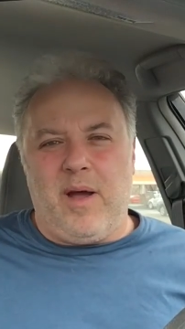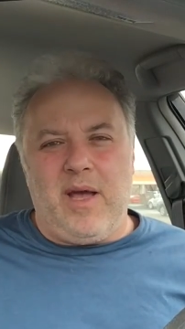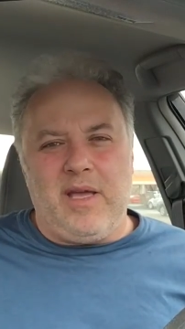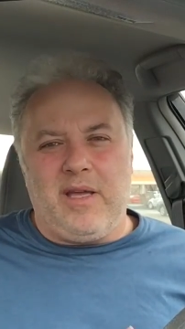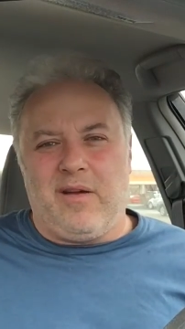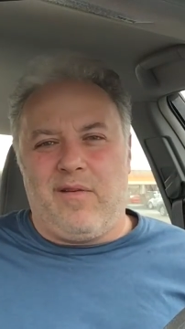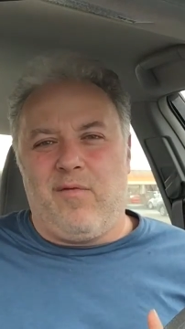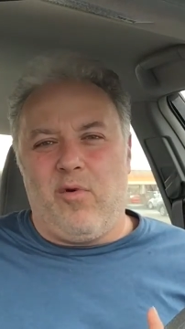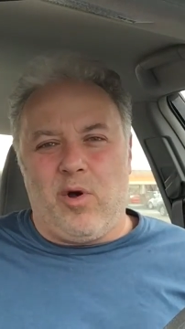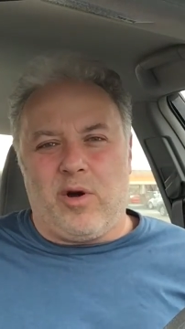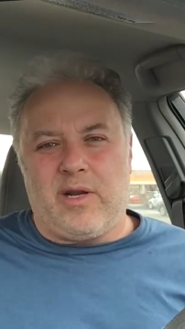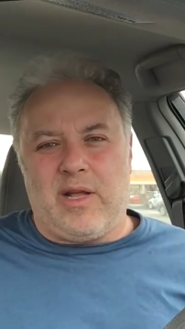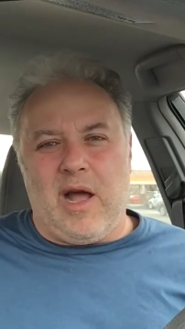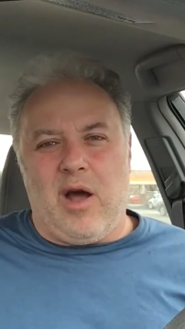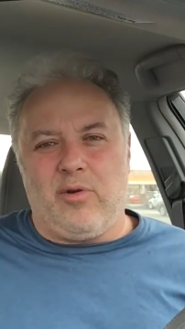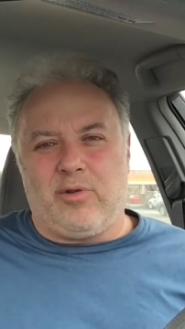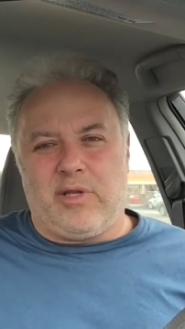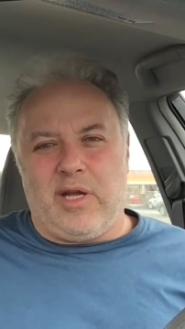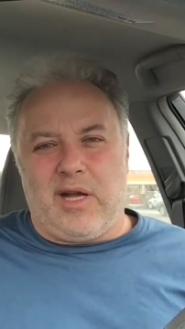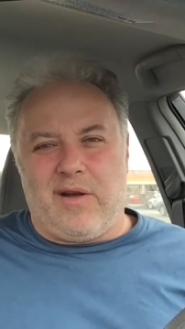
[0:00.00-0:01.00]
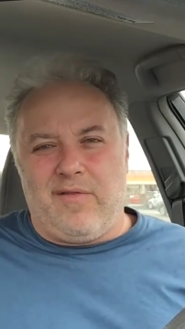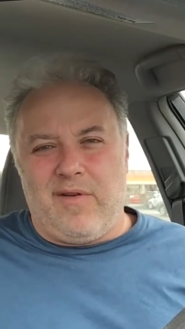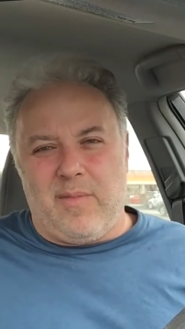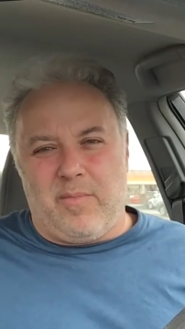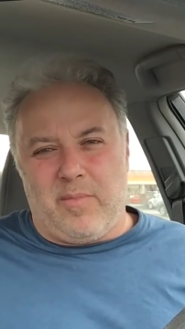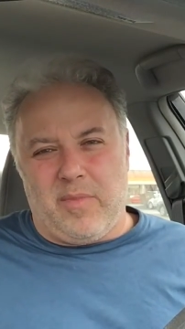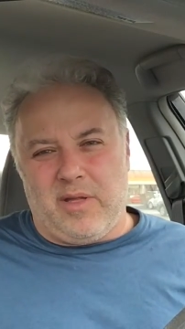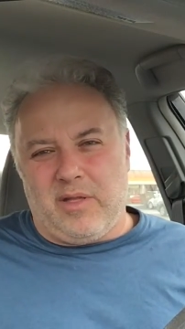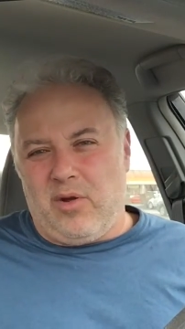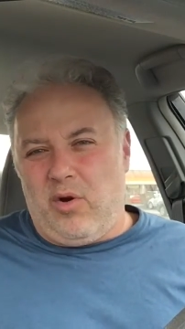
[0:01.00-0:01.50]
buying workout
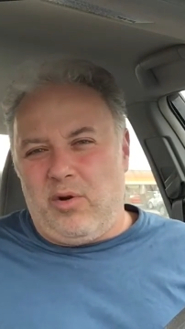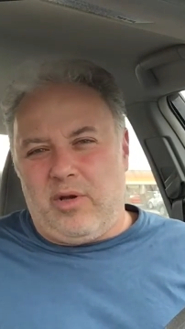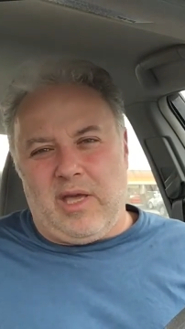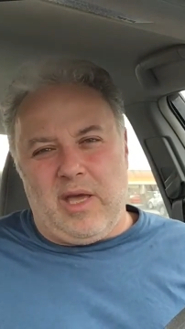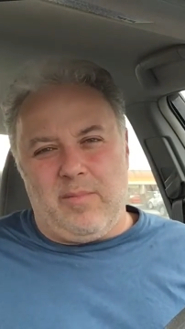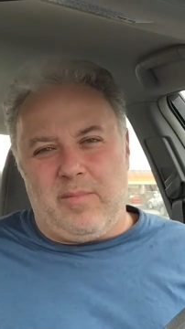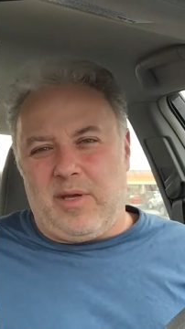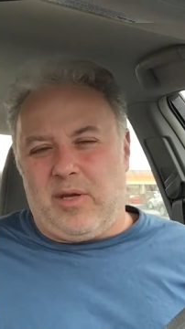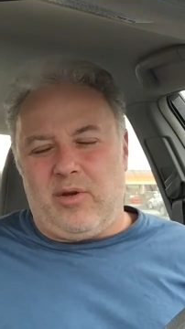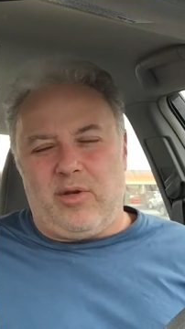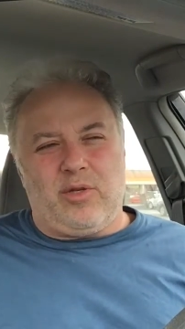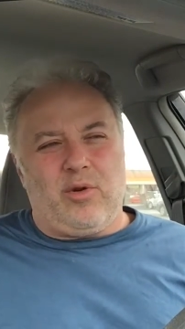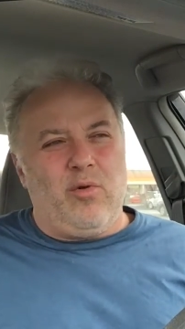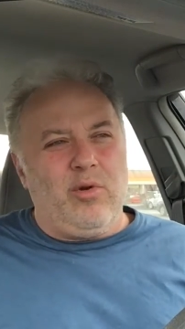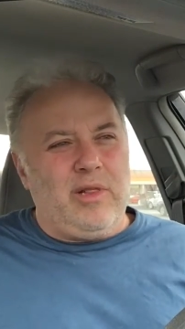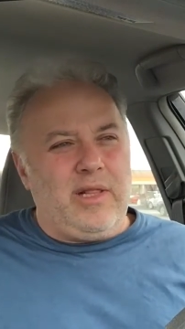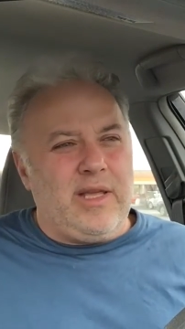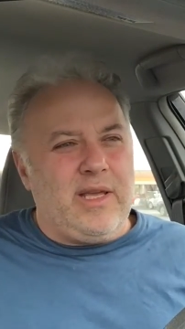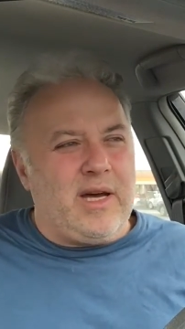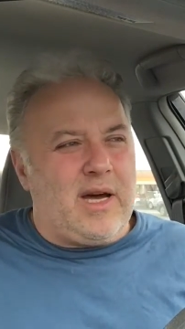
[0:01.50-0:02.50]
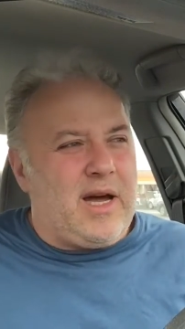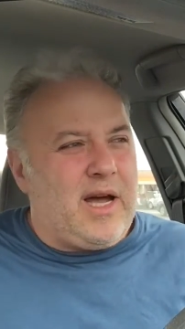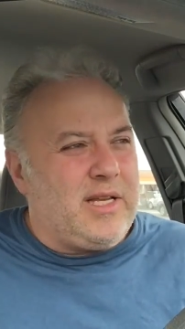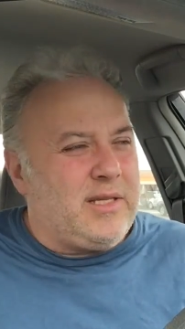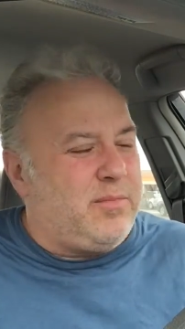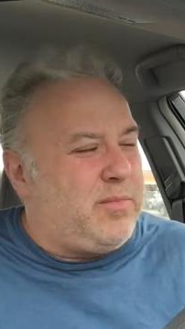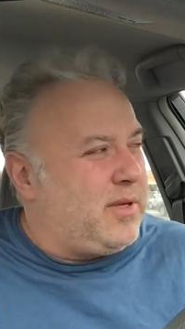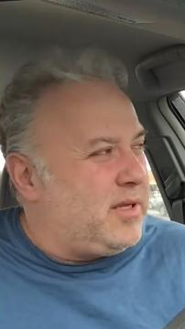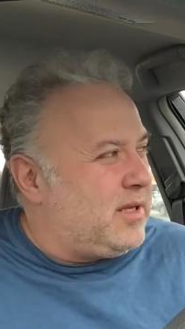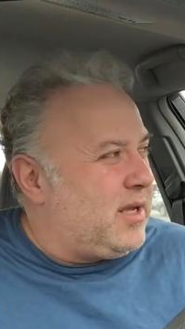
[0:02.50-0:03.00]
equipment. Okay, because only a
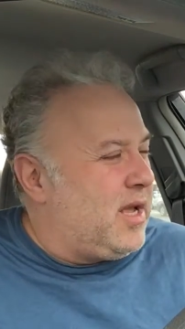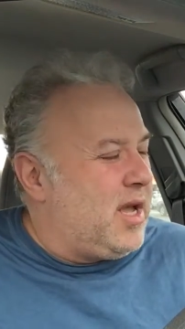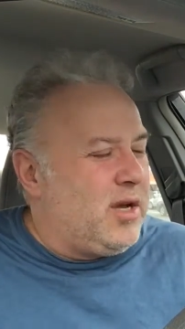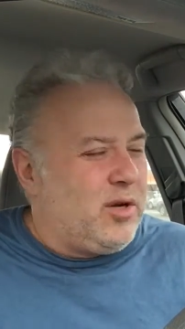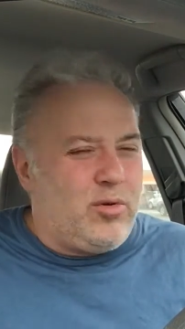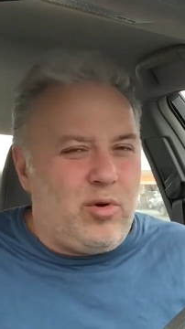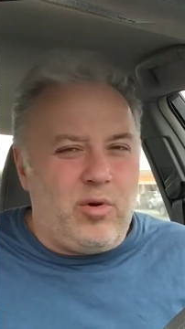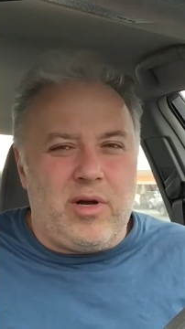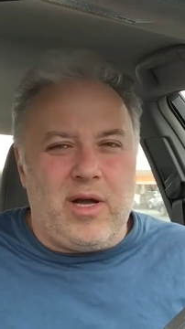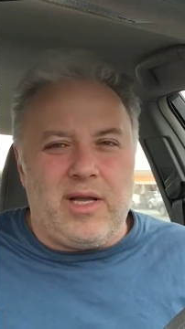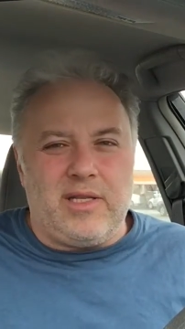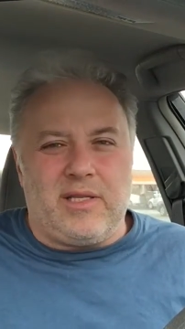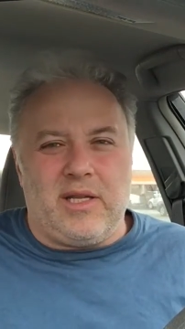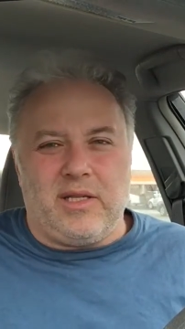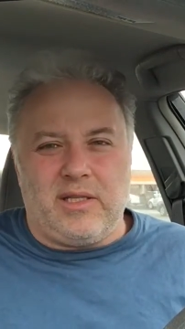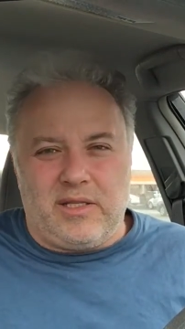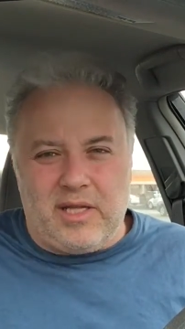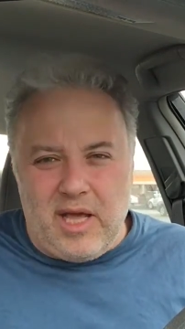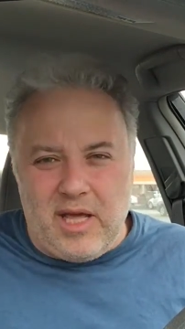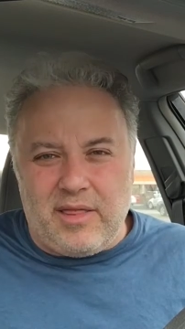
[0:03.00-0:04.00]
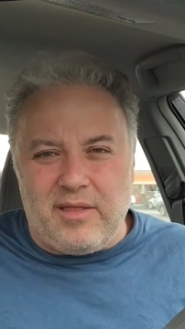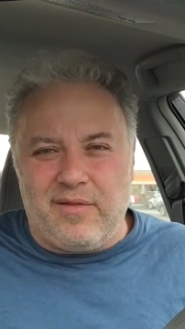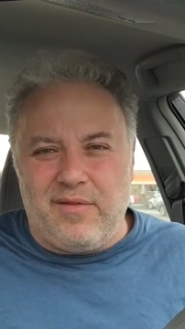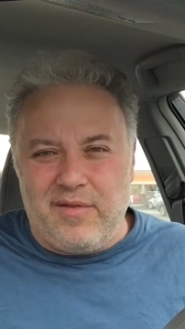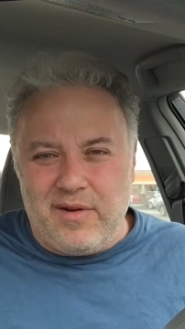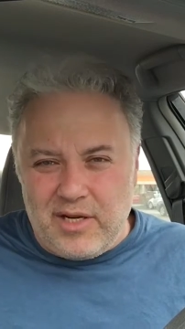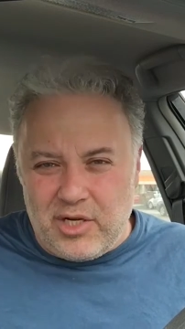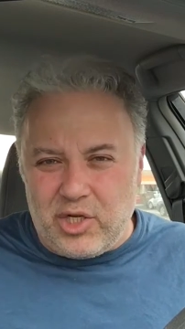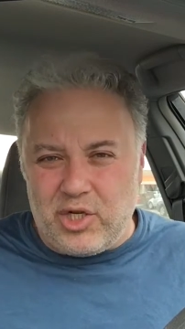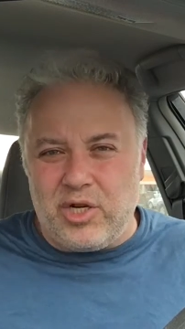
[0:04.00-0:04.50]
husband who has a death
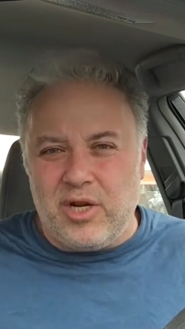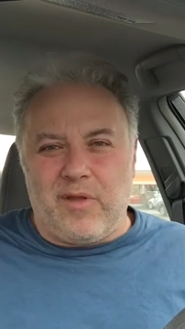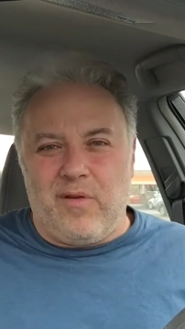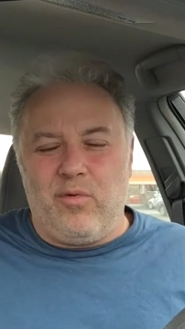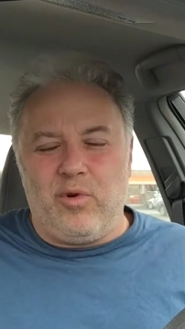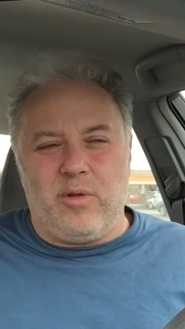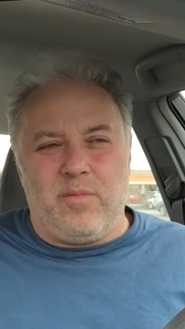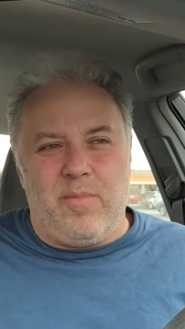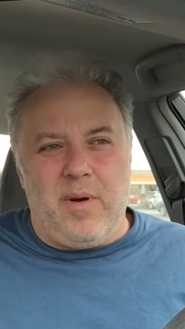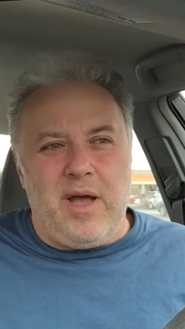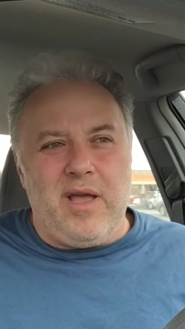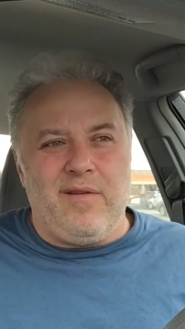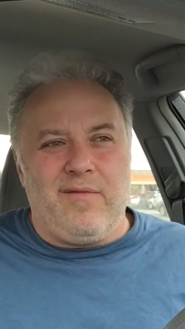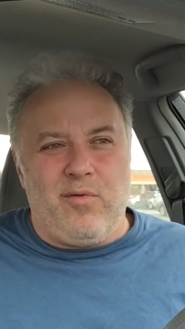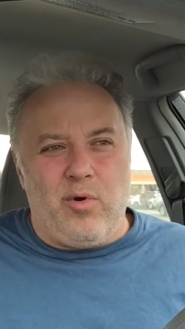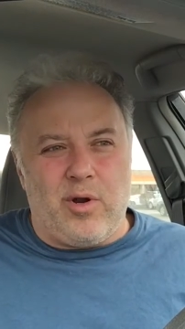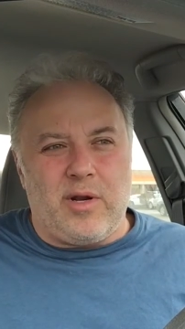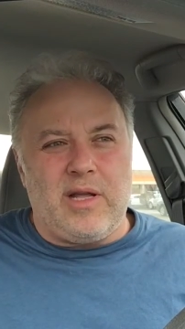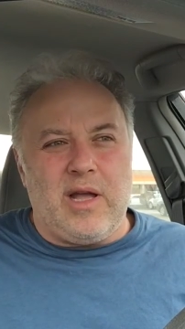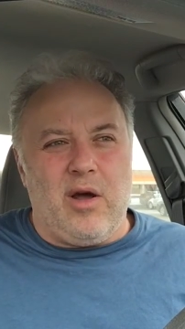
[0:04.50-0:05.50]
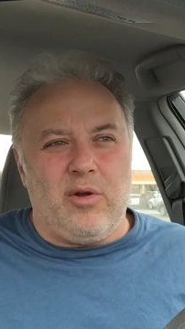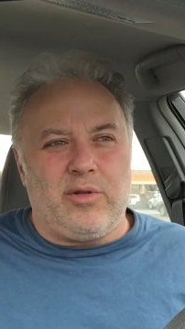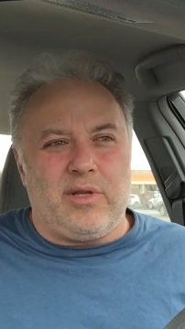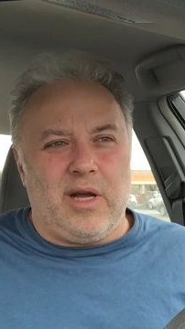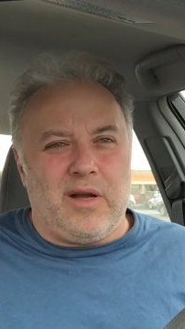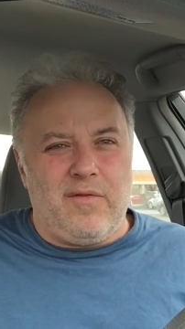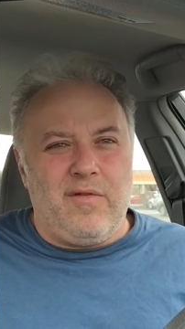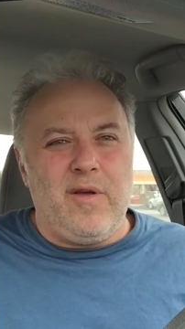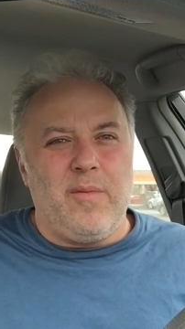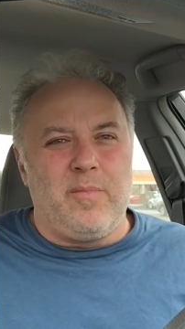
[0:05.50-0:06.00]
wish would buy workout
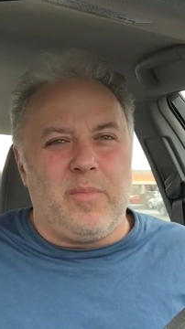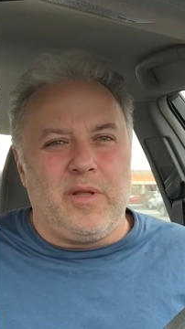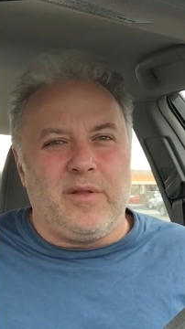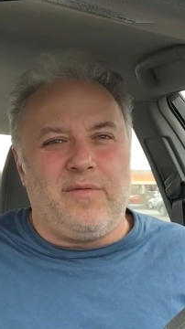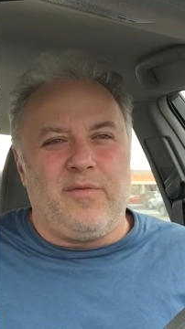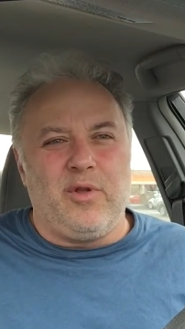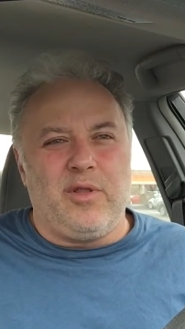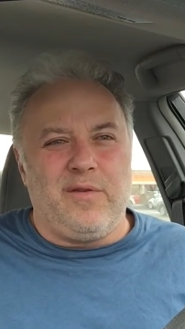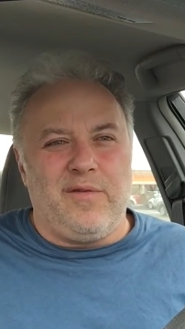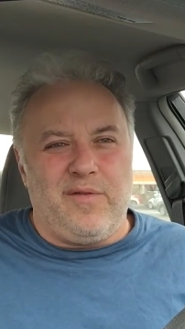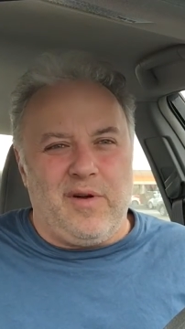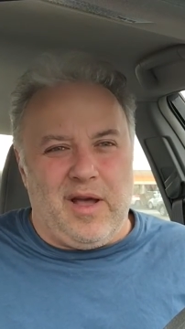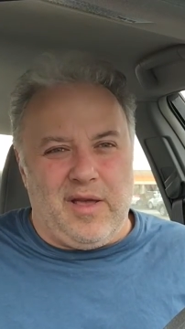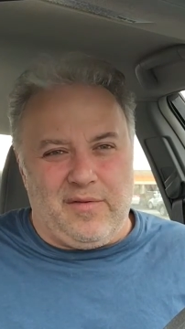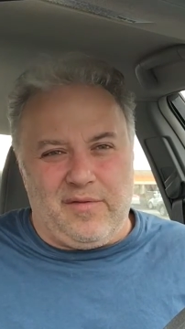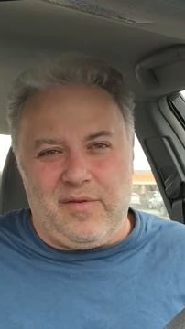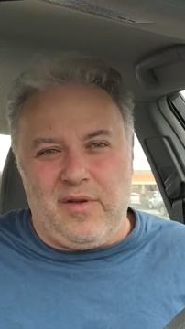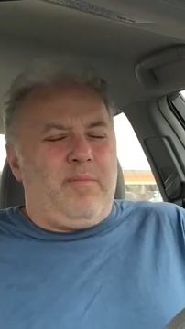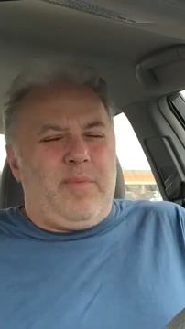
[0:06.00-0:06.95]
equipment for the wife.